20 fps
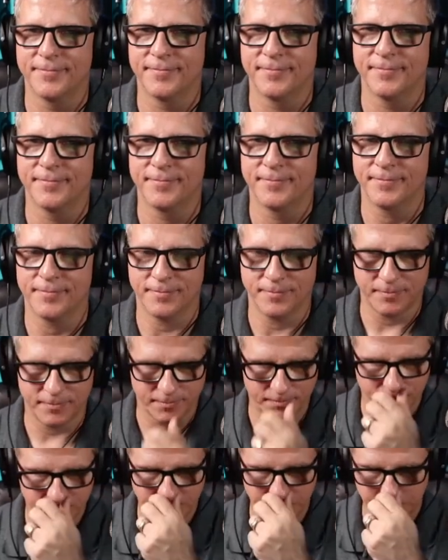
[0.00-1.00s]

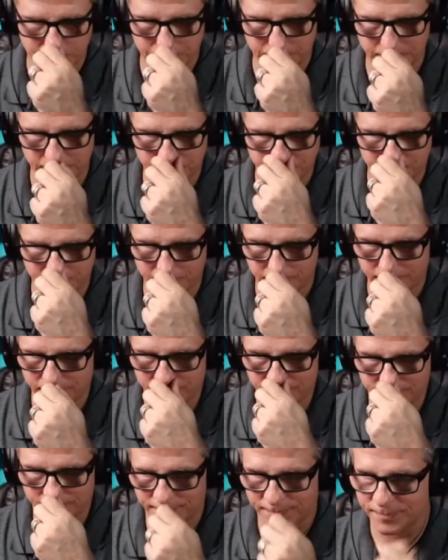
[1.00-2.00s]

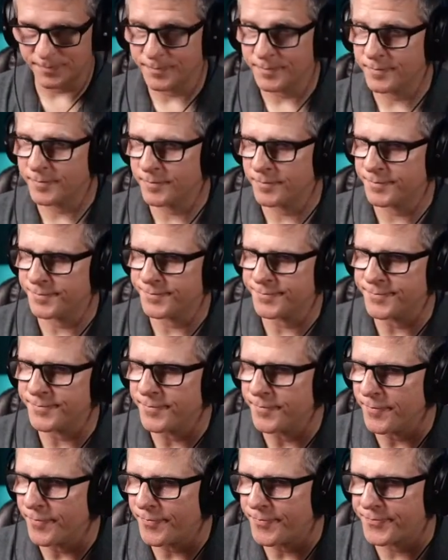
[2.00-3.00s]

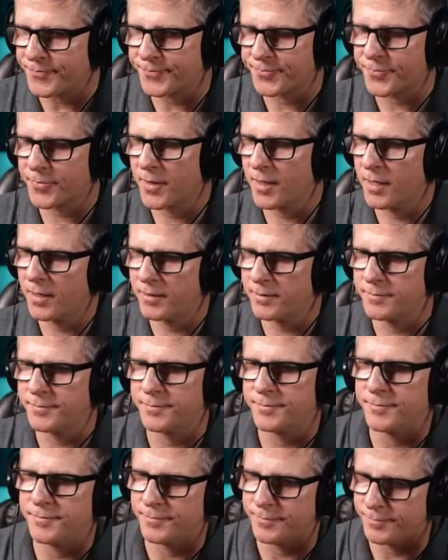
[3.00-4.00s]

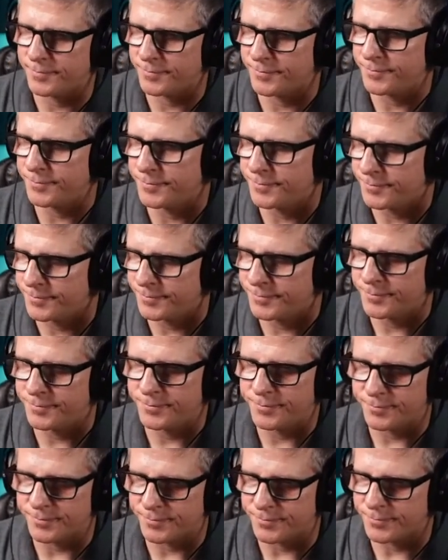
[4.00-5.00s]

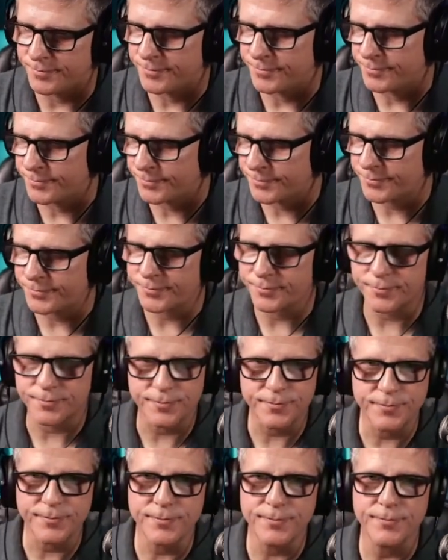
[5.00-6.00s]

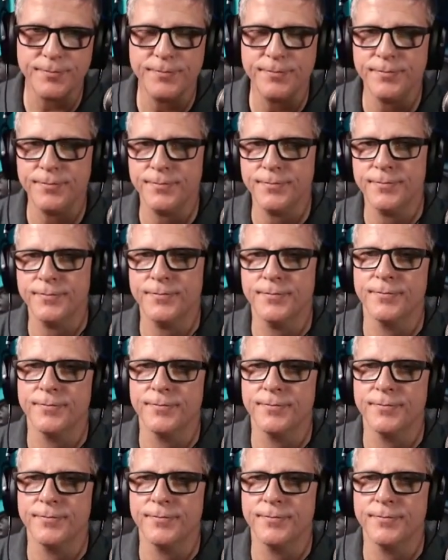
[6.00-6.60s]
(not speaking)